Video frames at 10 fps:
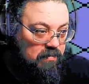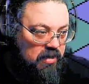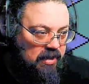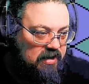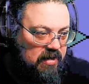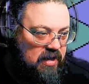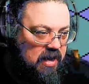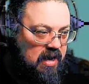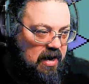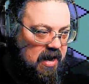Like
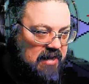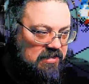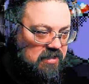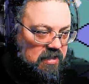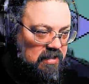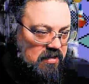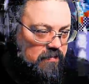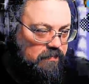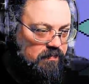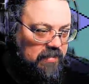as the
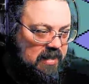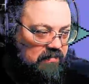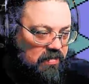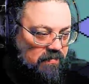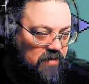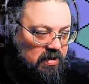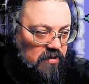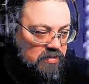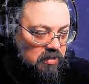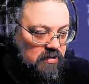length of the fight
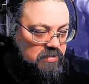goes on.